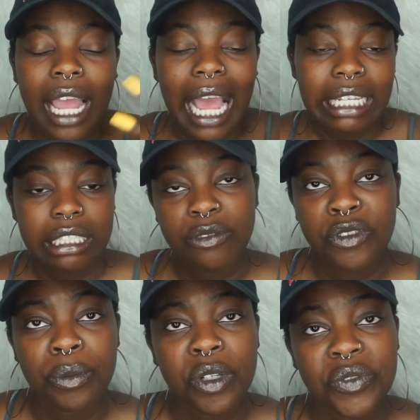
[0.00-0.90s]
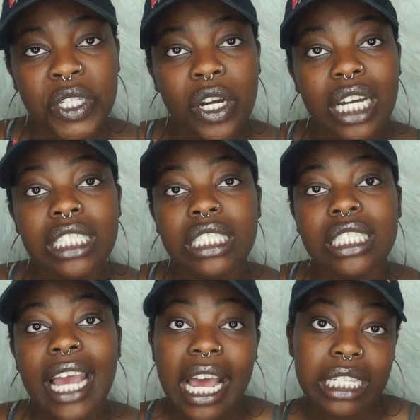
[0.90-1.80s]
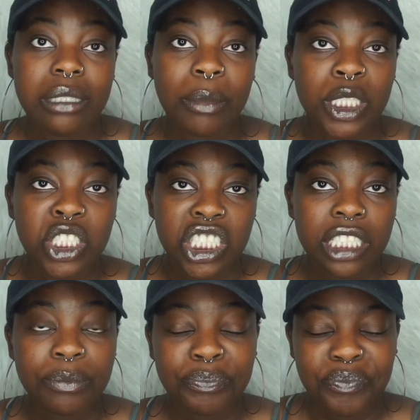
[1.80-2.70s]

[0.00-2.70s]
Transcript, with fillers: asking for more video ideas to add to my sheet